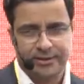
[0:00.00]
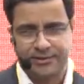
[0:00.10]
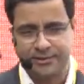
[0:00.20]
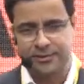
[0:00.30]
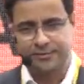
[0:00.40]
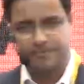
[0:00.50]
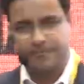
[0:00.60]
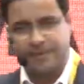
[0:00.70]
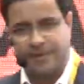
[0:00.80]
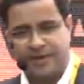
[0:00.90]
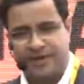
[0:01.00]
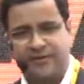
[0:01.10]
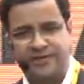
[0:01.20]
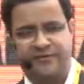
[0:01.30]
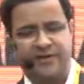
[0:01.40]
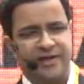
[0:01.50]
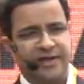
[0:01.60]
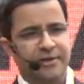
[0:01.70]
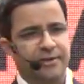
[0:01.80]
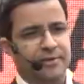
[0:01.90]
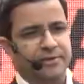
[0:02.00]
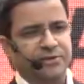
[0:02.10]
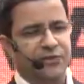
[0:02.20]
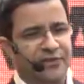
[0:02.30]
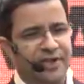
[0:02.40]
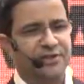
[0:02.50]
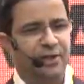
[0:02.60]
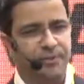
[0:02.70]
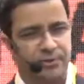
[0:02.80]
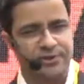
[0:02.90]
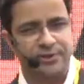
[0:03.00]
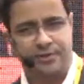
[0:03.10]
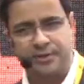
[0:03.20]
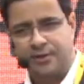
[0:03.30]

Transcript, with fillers: So it was a very sequential approach,